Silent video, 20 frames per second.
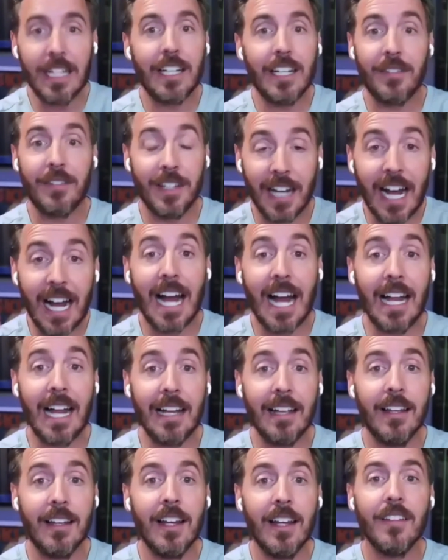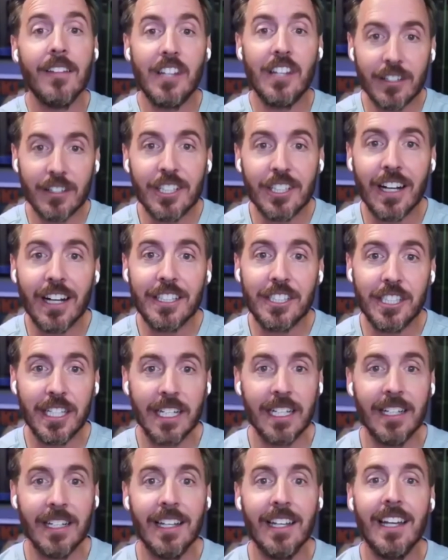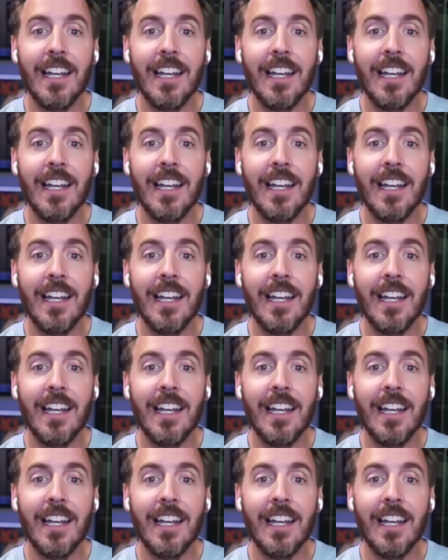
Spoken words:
of an eye, they're touching,